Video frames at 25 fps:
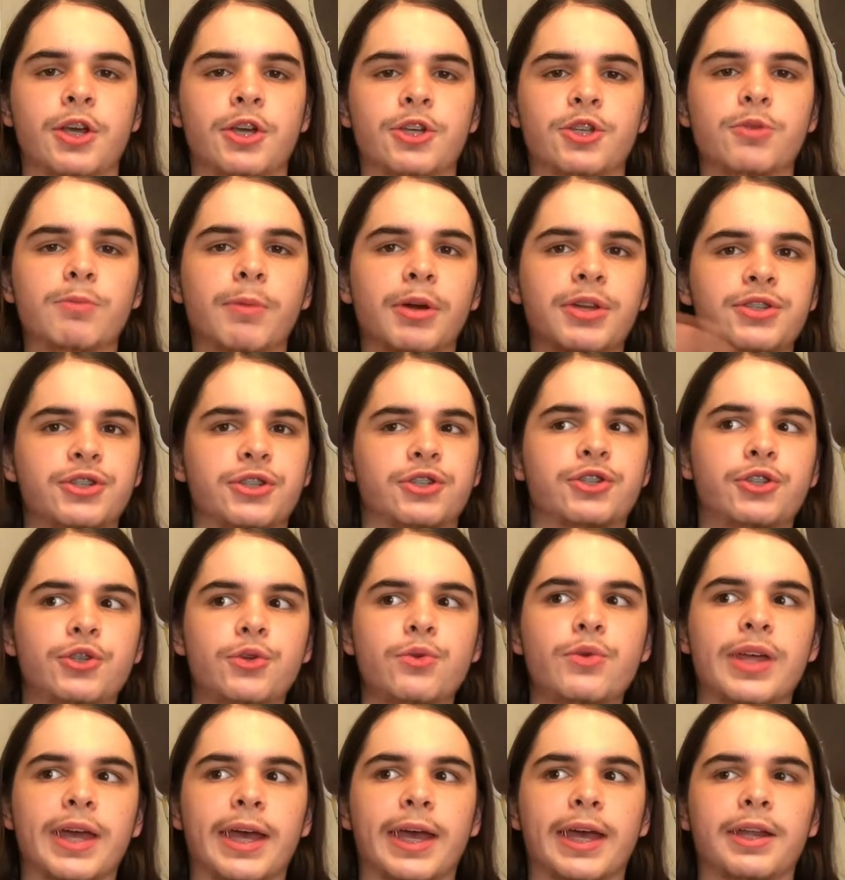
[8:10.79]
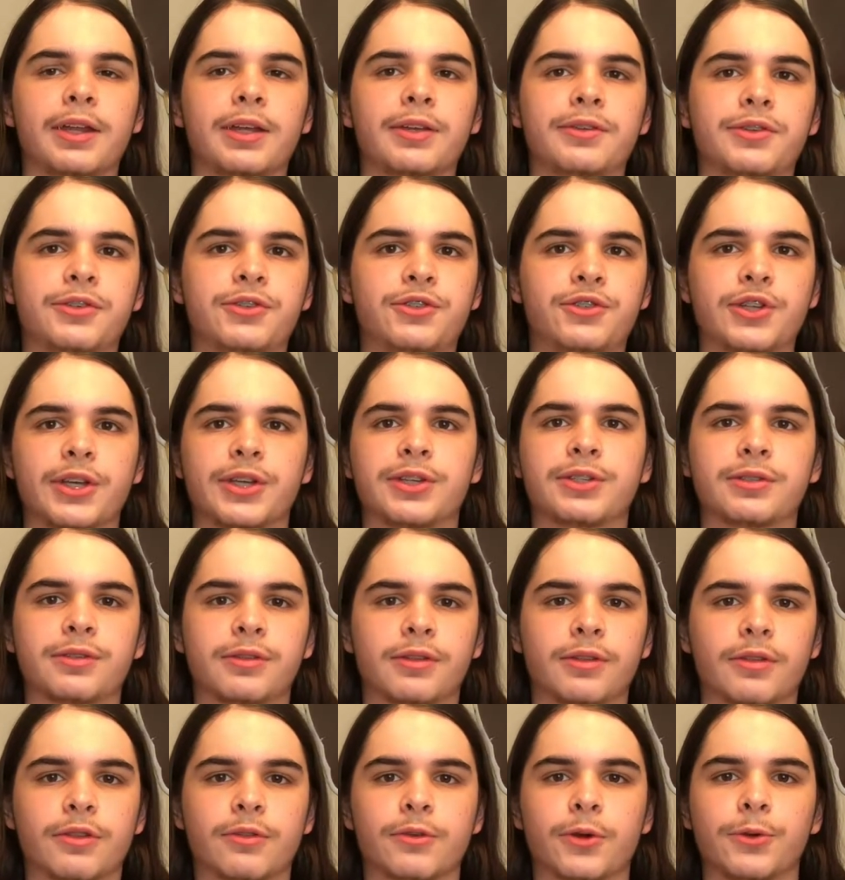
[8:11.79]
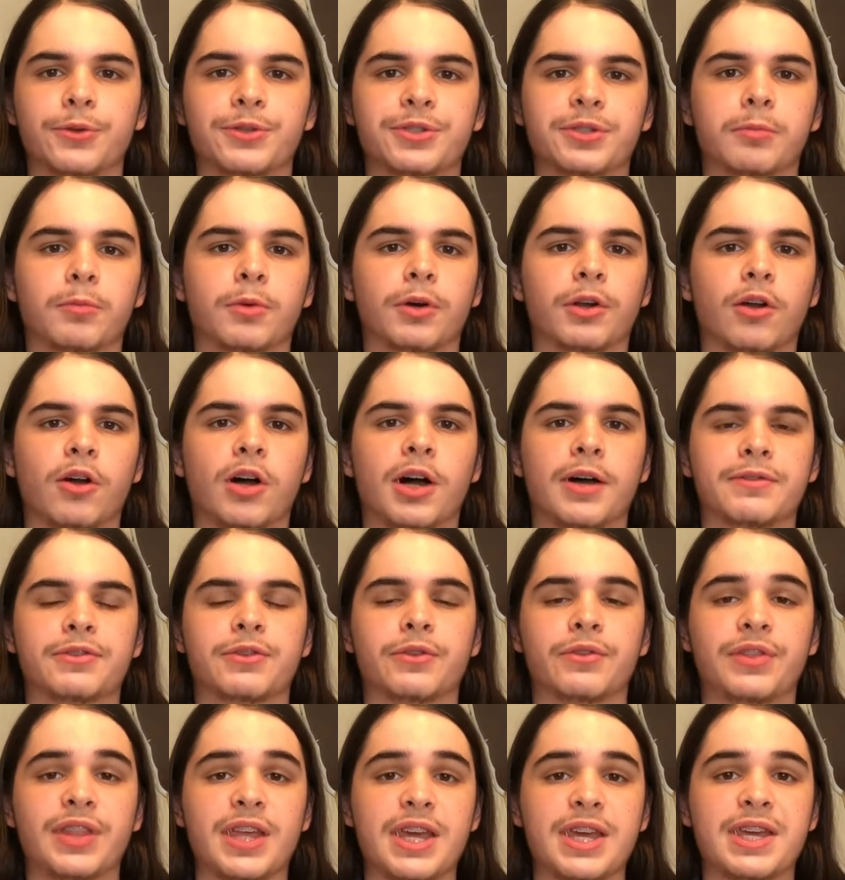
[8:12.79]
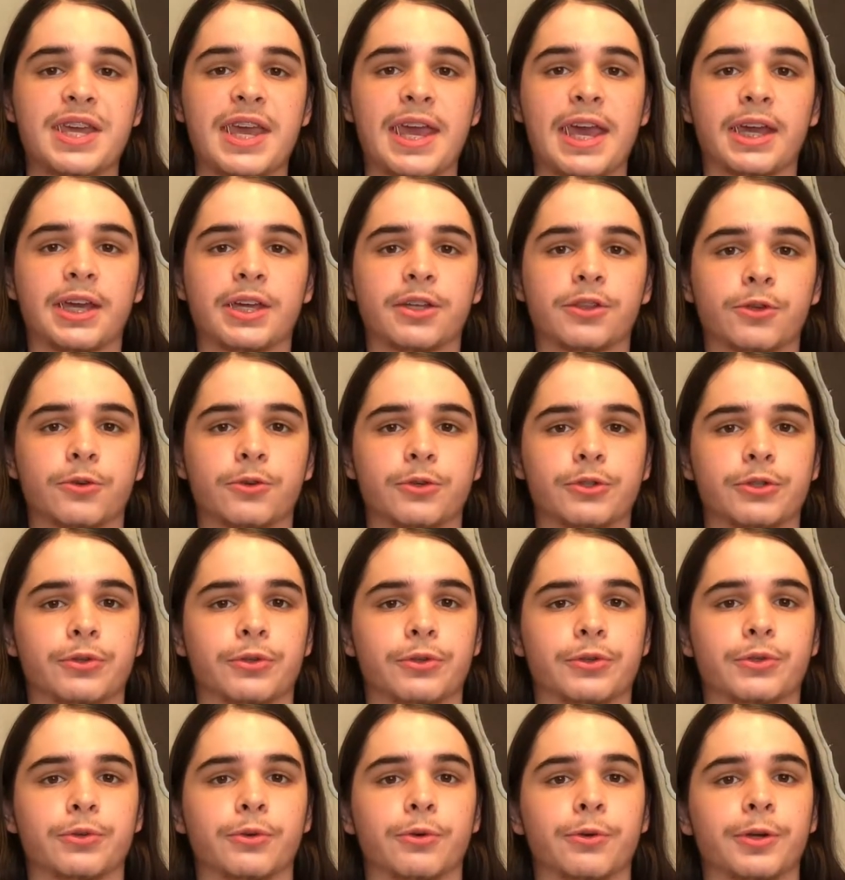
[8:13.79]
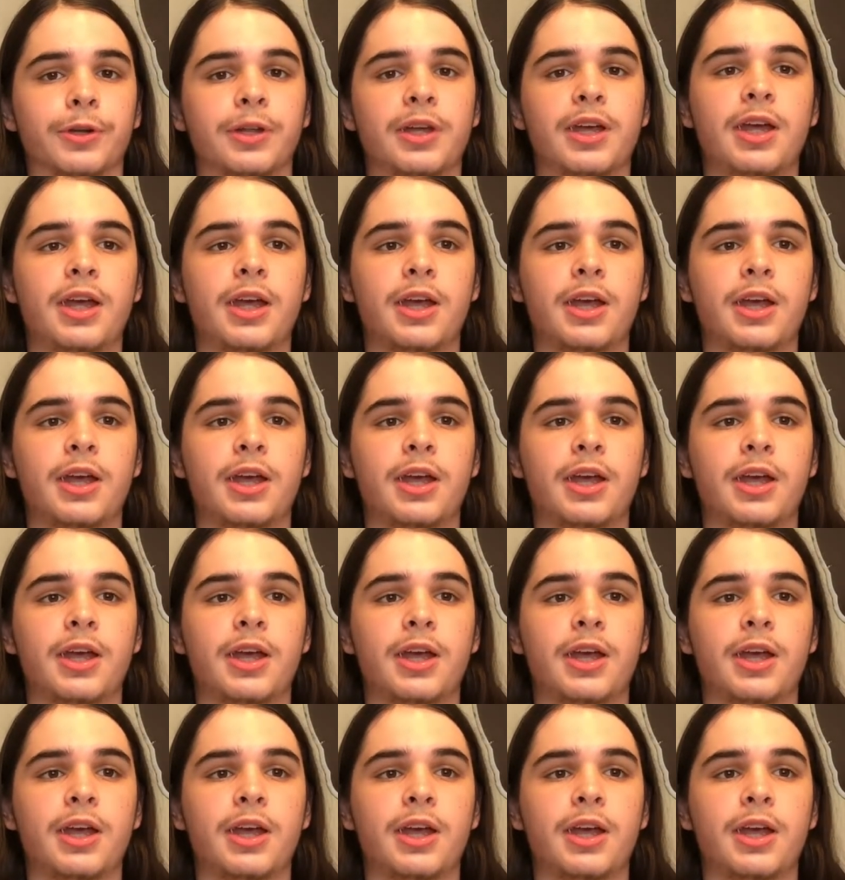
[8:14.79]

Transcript: You might just do that to just throw someone off so they can't get the crystal sword.